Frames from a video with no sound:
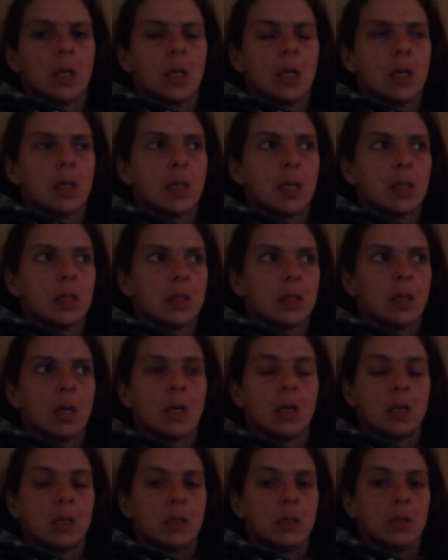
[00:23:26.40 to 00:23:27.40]
and that
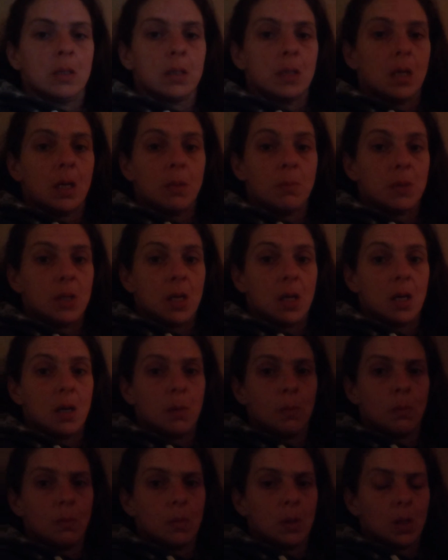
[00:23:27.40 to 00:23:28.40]
sun comes
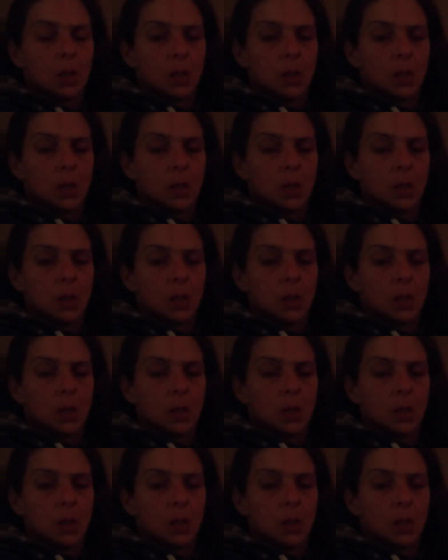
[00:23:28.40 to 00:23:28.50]
up,